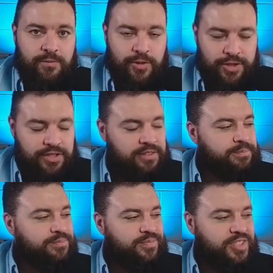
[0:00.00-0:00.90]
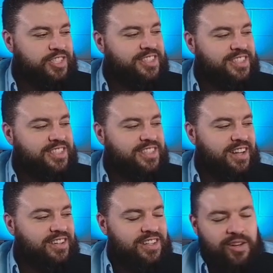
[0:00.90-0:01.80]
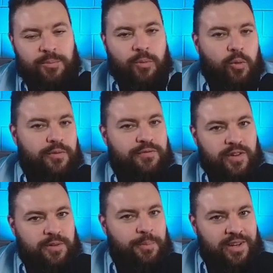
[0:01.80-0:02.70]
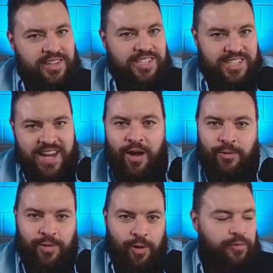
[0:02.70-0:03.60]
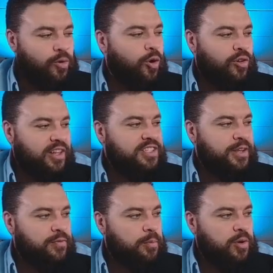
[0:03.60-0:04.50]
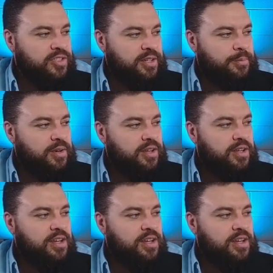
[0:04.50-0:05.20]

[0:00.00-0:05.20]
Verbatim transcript: Virginia just a little more fundamentally sound overall as a football team.